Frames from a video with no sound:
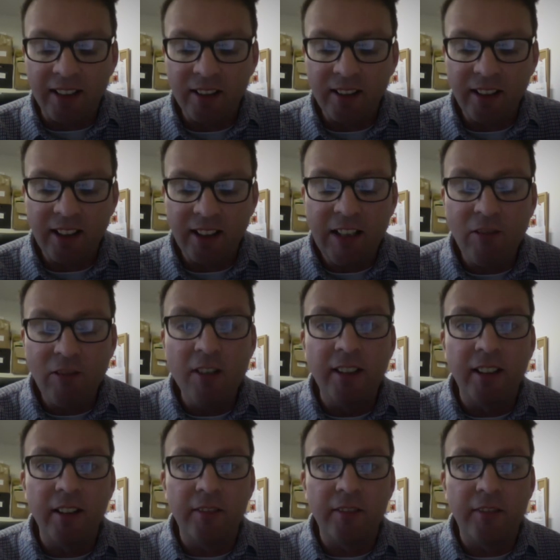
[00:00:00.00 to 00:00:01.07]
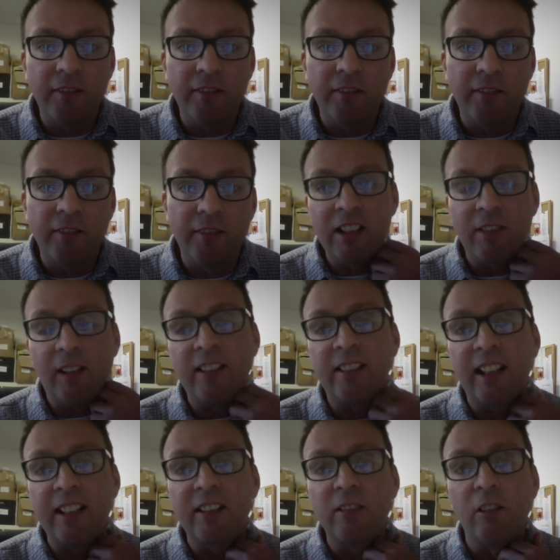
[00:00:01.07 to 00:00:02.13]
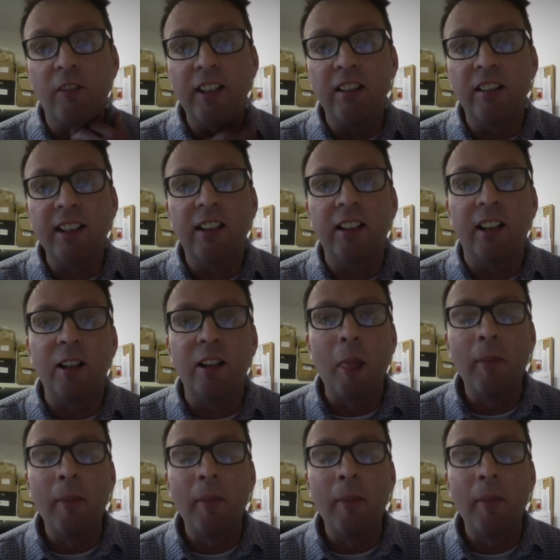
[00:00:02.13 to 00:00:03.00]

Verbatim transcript: And he wrote a, a series of essays called The Idler.